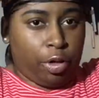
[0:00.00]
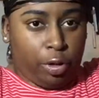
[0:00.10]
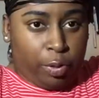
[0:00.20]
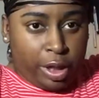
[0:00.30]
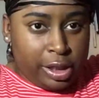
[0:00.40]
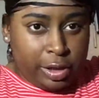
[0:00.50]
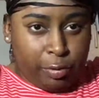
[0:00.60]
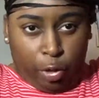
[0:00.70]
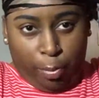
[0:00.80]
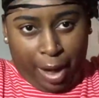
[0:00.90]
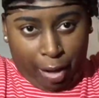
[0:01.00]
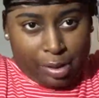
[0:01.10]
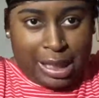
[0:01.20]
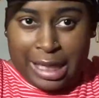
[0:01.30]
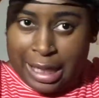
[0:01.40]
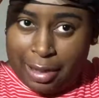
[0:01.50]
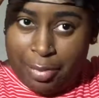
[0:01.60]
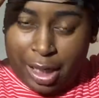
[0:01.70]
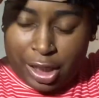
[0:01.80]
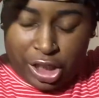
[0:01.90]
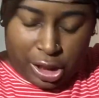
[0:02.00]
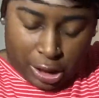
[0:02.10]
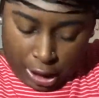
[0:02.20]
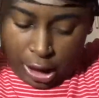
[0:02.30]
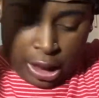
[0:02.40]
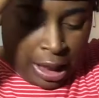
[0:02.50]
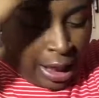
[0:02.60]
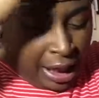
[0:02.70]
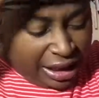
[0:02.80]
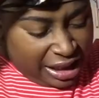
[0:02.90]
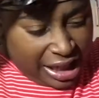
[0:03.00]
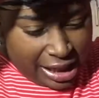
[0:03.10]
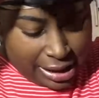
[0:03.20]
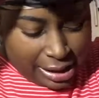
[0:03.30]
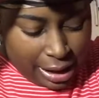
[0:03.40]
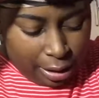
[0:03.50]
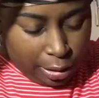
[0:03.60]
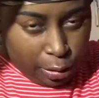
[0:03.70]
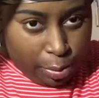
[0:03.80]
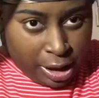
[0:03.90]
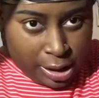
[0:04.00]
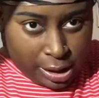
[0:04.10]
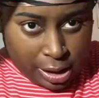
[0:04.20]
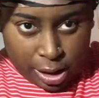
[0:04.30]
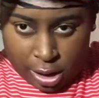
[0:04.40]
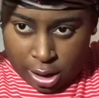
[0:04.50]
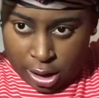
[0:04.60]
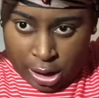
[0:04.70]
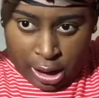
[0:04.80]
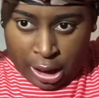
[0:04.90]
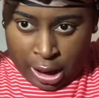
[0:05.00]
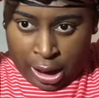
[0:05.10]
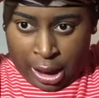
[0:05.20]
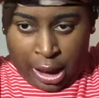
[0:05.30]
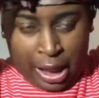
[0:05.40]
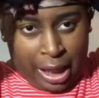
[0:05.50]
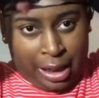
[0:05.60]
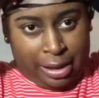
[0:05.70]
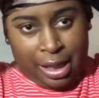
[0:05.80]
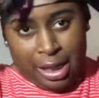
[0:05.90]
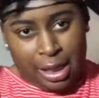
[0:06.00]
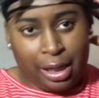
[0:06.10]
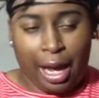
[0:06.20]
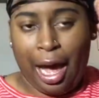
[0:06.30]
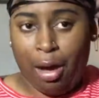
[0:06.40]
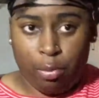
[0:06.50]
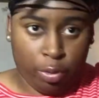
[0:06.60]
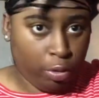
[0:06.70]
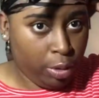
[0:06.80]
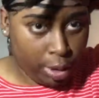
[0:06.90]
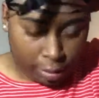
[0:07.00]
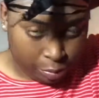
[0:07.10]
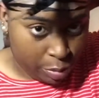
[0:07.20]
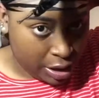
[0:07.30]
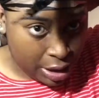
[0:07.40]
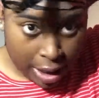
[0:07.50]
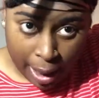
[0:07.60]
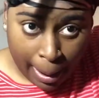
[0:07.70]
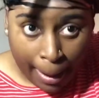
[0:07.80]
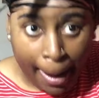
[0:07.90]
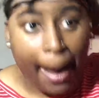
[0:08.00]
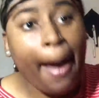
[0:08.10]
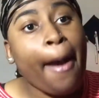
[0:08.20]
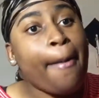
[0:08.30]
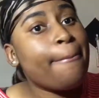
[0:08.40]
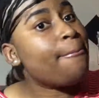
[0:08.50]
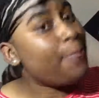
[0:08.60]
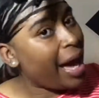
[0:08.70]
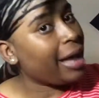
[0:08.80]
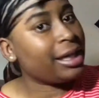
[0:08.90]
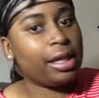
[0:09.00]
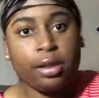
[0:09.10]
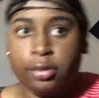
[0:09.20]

going to wear this for about 10 minutes just to let it set a little bit. And then I will be back.